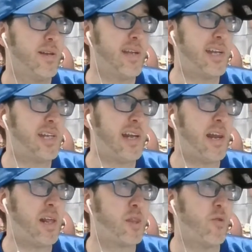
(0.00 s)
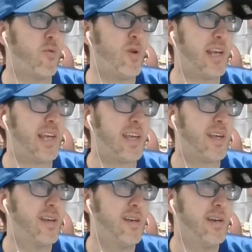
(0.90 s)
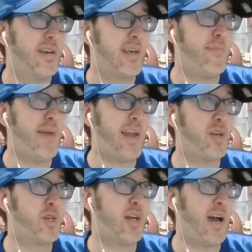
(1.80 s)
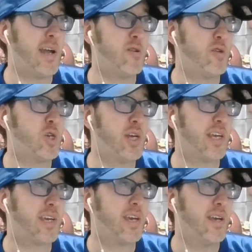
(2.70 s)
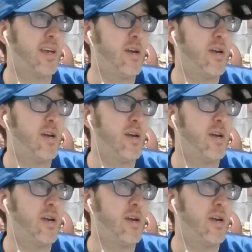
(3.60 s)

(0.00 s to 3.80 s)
1983, he managed the Iron Sheik,